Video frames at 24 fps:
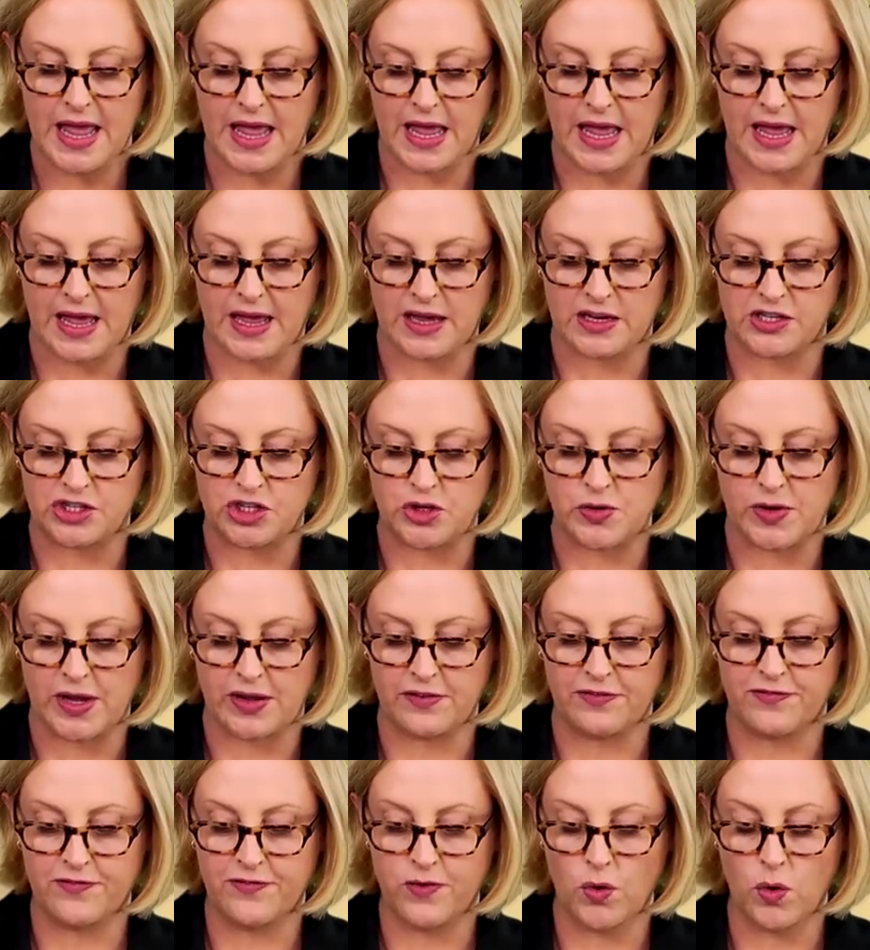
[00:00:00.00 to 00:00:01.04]
and you
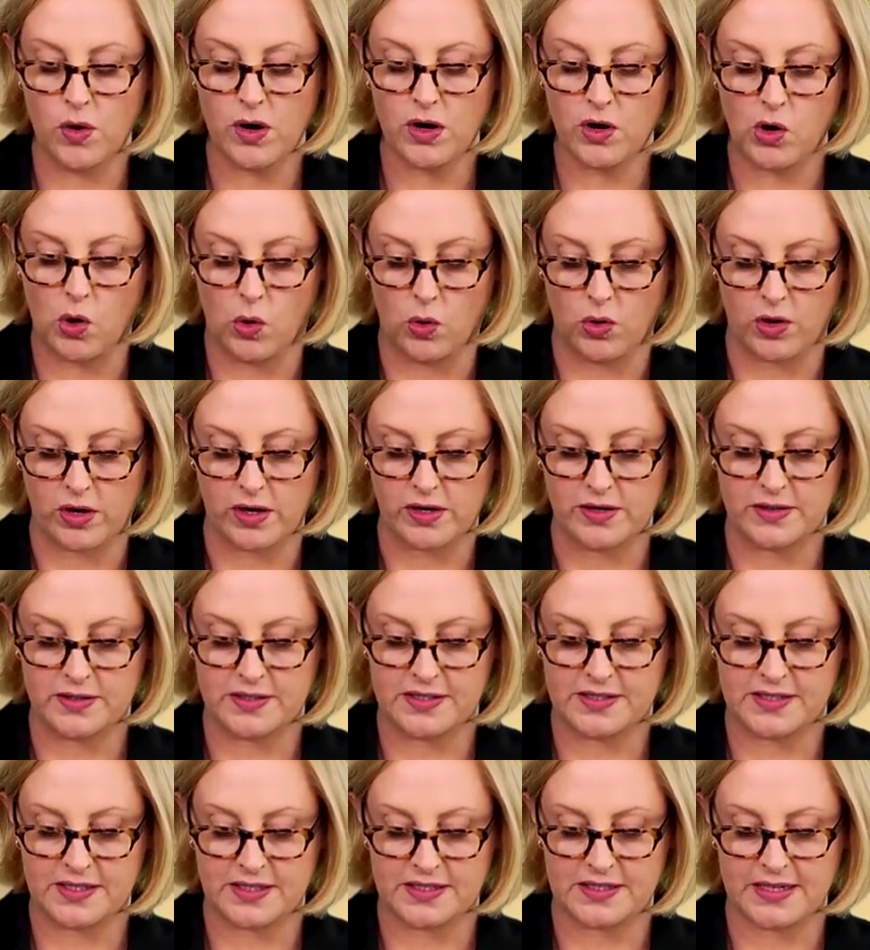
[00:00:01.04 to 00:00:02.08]
get four
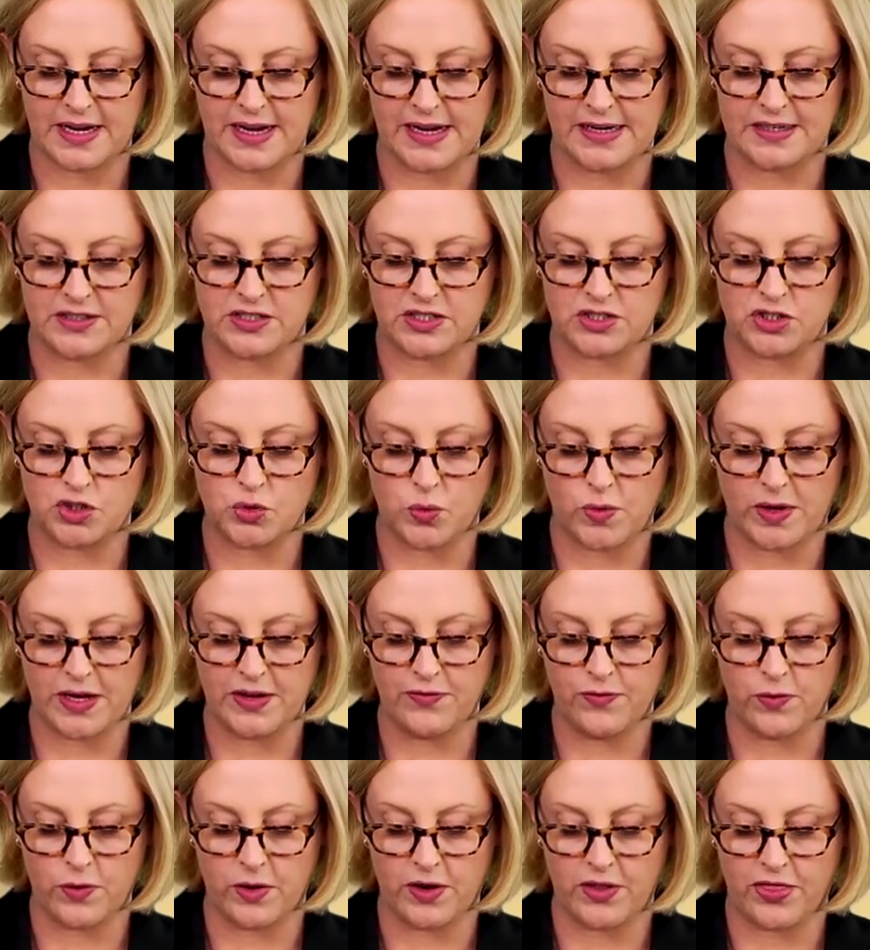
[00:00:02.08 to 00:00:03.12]
cords, size
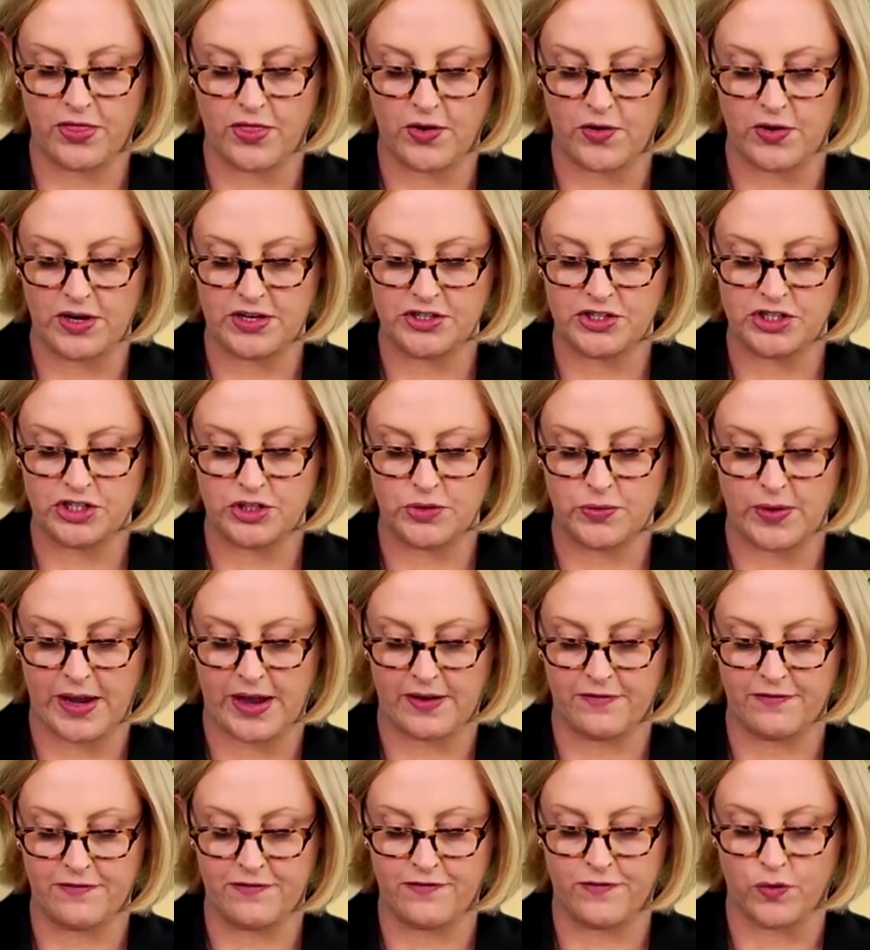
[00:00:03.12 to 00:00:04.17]
24, 32,
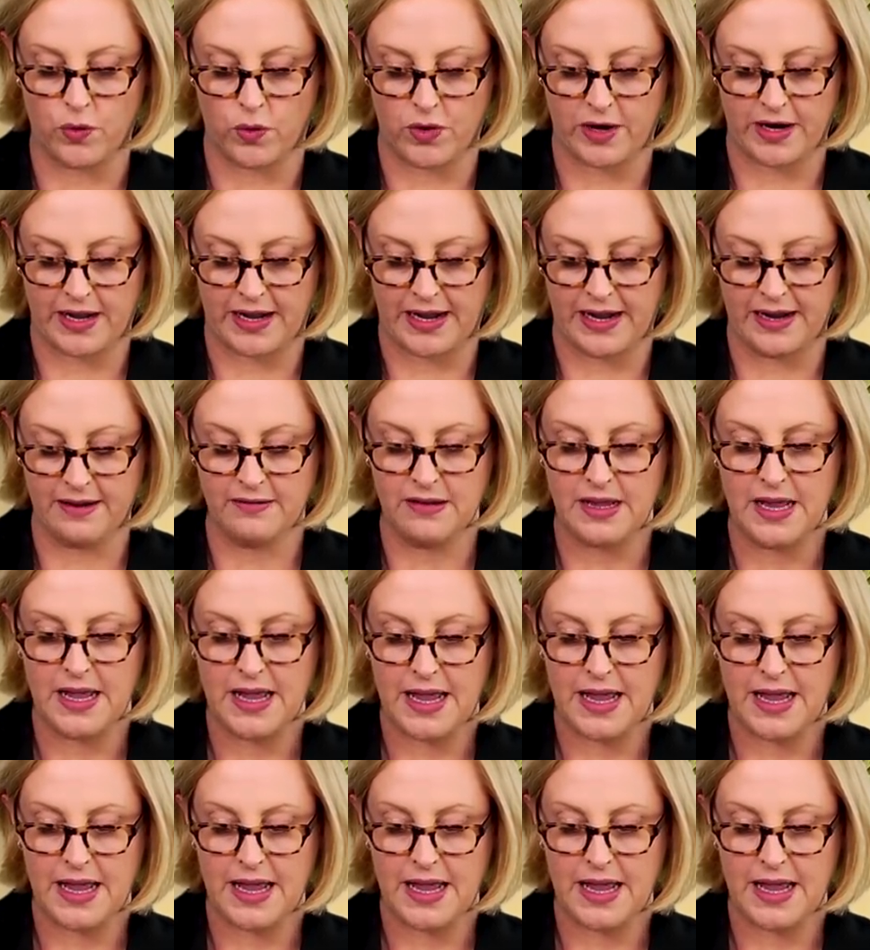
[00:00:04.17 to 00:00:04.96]
and 40,